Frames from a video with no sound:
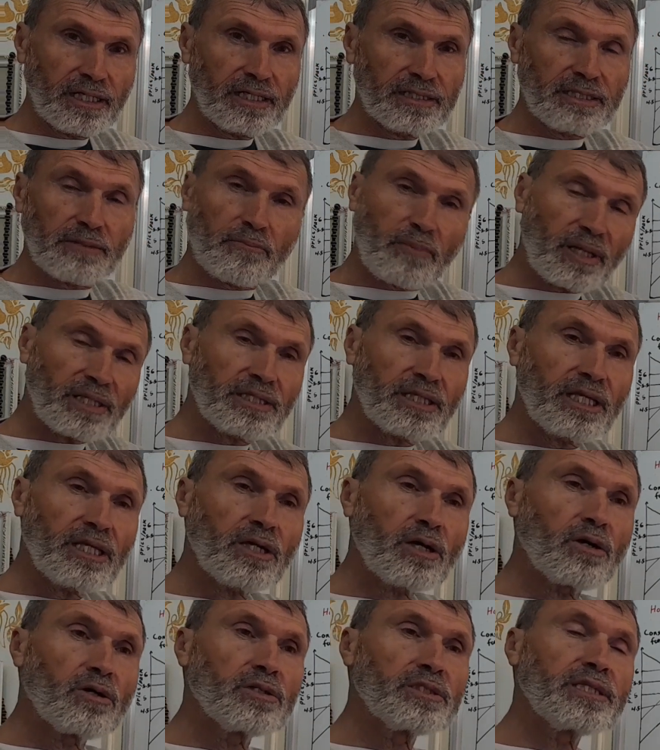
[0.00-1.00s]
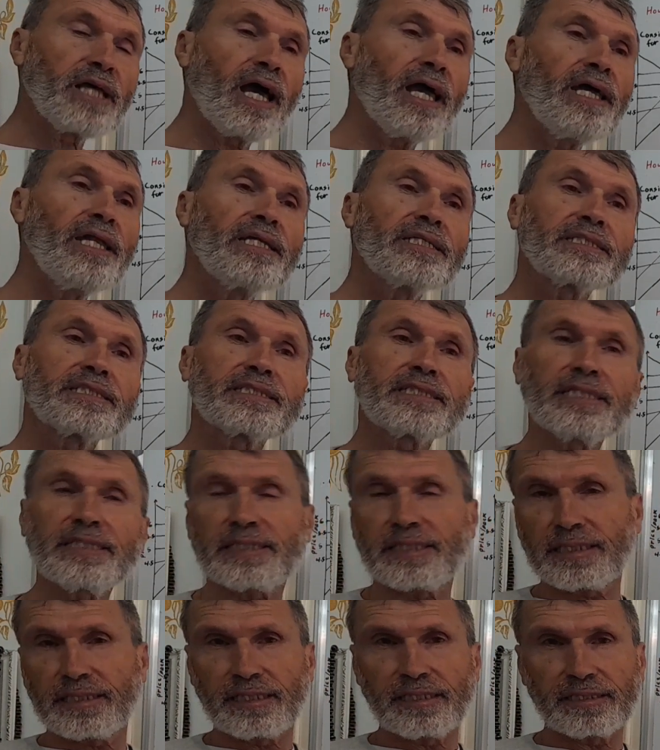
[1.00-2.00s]
depending on the
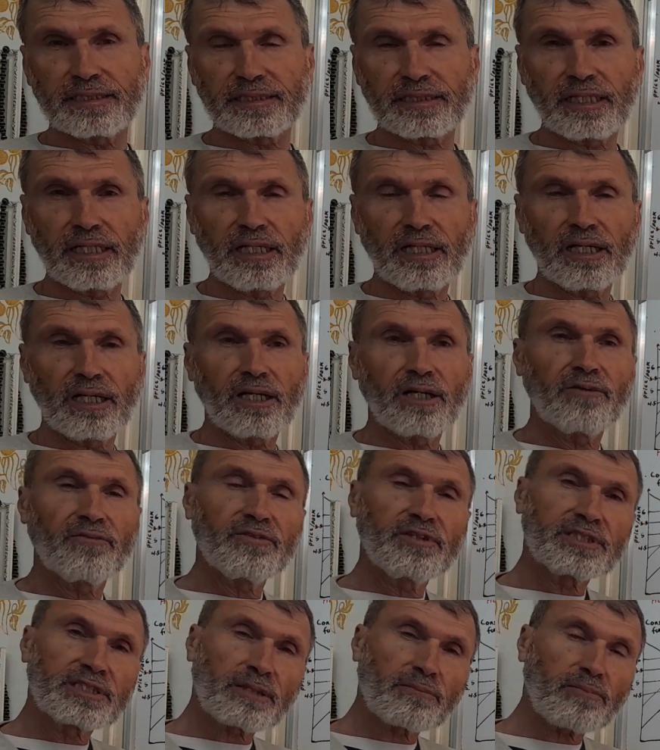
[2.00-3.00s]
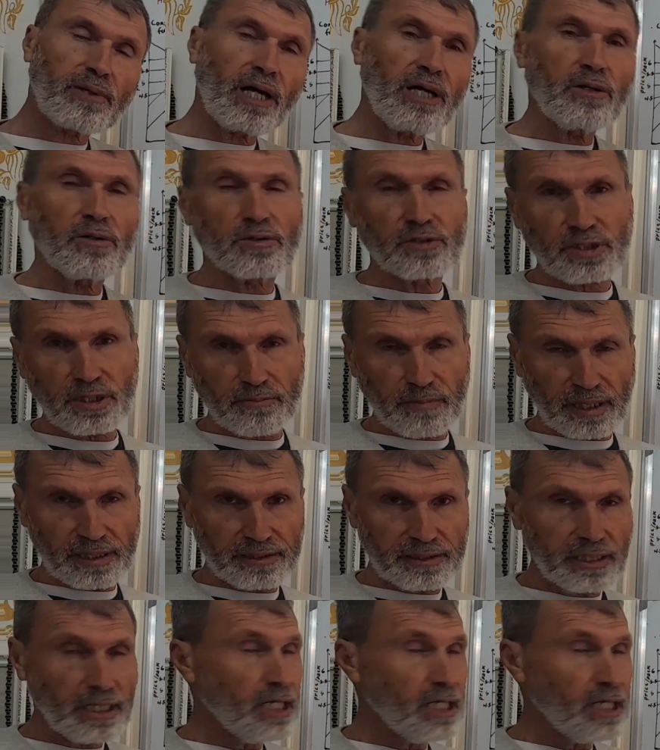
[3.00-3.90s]
elasticities of the supply or demand.